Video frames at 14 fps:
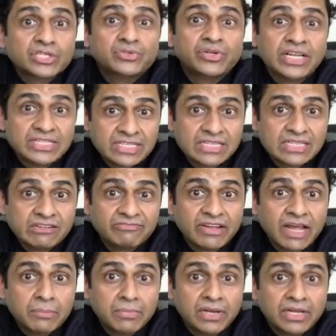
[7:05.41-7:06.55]
stress in the
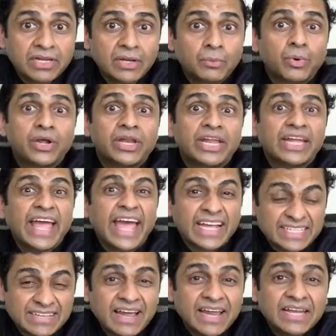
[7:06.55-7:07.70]
family, avoiding
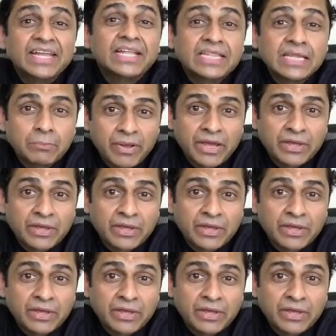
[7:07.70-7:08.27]
anxiety in the